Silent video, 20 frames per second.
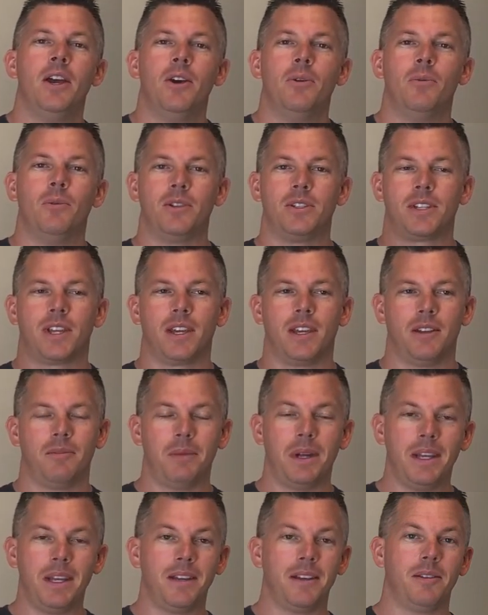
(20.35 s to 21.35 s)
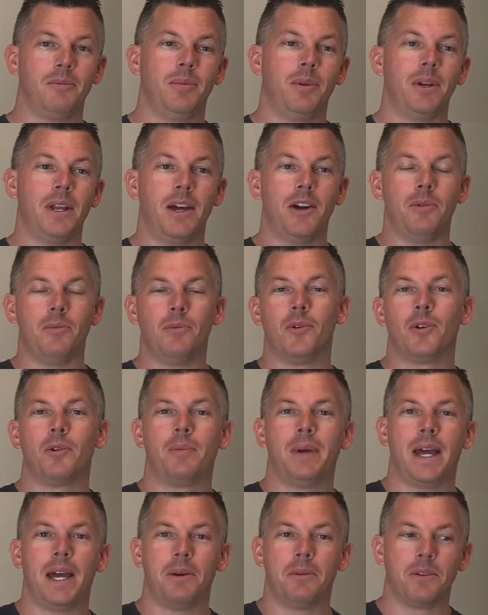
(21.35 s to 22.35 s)
which can make it put out more
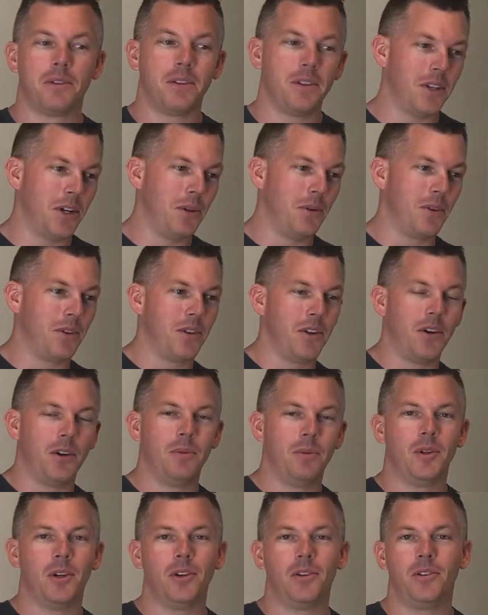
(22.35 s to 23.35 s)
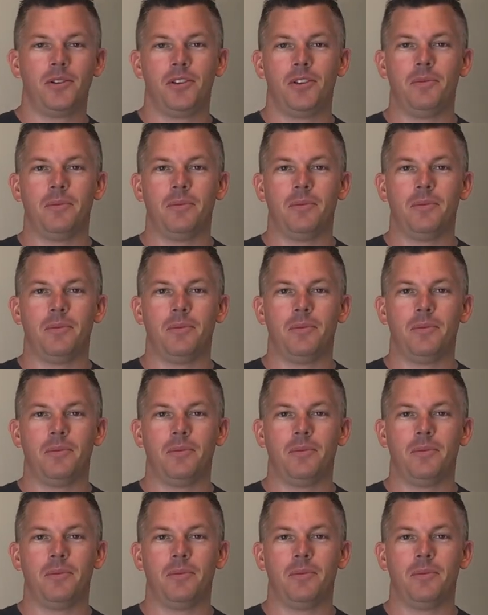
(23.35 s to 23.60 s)
power the lower the ohm load.